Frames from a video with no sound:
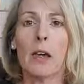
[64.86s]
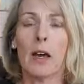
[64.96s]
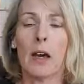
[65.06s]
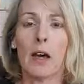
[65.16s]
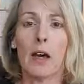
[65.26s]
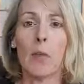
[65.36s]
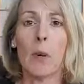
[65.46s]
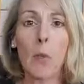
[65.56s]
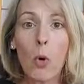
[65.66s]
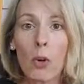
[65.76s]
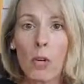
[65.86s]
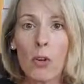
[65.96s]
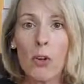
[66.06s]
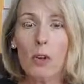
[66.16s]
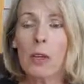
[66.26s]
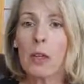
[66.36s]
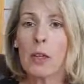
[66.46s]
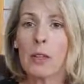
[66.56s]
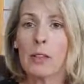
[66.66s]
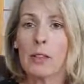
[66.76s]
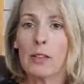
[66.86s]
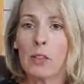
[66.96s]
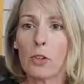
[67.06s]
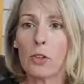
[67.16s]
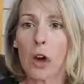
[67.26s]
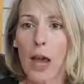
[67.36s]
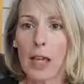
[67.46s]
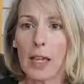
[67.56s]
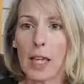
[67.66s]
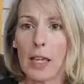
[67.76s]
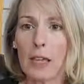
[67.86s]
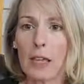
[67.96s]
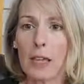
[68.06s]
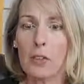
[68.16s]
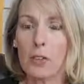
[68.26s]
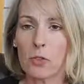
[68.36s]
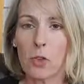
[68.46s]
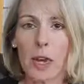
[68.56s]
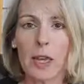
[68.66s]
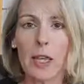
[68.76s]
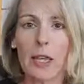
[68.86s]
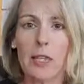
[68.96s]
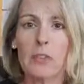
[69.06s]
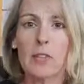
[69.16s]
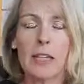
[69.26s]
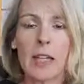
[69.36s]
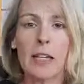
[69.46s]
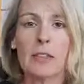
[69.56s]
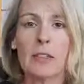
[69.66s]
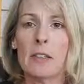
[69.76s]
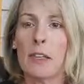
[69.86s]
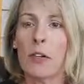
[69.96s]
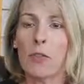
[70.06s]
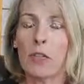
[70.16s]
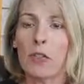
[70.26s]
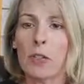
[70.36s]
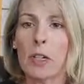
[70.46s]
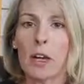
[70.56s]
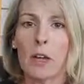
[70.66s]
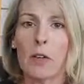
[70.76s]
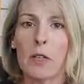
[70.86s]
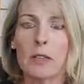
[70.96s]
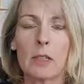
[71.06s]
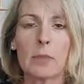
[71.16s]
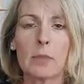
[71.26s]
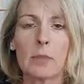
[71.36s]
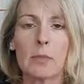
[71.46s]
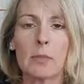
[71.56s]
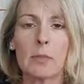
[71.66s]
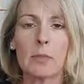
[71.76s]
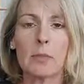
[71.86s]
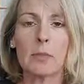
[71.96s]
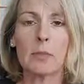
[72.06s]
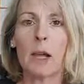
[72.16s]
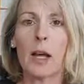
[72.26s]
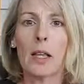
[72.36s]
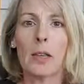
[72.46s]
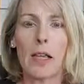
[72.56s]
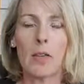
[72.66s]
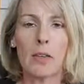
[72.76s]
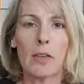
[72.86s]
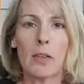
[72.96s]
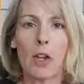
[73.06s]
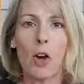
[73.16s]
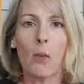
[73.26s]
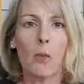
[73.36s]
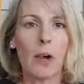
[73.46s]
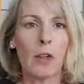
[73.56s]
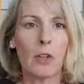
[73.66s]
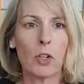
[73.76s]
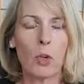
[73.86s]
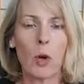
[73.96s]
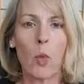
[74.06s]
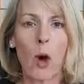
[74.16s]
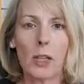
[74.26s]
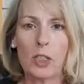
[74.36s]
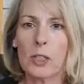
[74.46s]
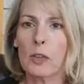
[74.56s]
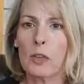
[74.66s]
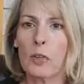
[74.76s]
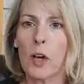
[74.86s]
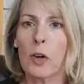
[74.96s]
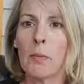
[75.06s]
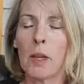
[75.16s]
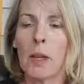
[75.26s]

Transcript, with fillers: uh, memorial this Friday. Yes, this Friday is the 19th anniversary of September 11th. I hope wherever you are watching this from,